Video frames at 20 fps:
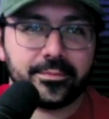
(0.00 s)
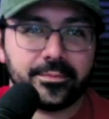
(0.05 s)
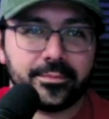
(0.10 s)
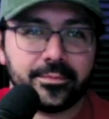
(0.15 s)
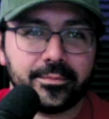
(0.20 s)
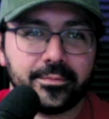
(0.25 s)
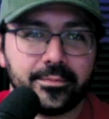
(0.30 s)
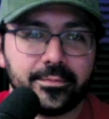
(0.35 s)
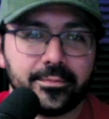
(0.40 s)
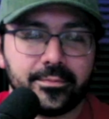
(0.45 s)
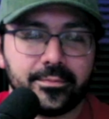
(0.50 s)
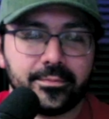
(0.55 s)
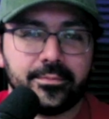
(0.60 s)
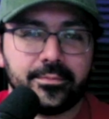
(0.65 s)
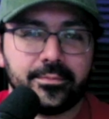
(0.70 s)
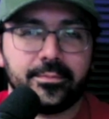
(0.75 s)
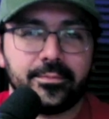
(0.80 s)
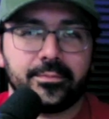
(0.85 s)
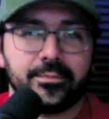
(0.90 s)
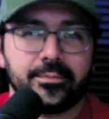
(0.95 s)

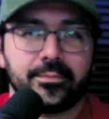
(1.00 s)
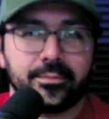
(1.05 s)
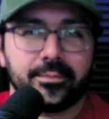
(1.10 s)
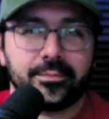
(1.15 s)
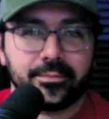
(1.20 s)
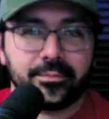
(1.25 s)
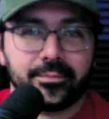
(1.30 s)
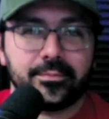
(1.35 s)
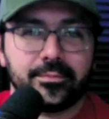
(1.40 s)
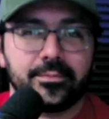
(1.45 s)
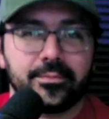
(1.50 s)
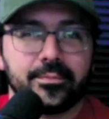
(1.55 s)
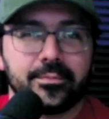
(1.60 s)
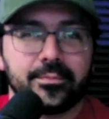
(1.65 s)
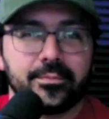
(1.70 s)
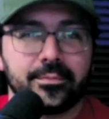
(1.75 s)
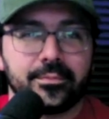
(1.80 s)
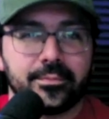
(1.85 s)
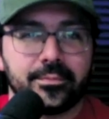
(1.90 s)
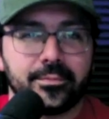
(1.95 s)

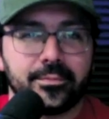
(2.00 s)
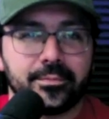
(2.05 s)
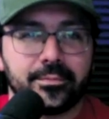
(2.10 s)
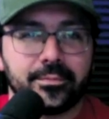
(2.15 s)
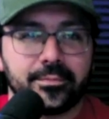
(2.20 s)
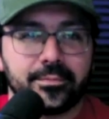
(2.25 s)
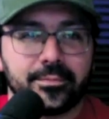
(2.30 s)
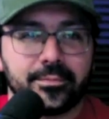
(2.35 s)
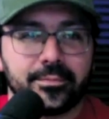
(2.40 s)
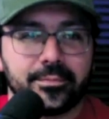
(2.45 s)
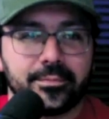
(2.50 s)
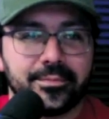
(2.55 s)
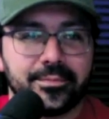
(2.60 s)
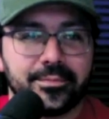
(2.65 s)
(silent)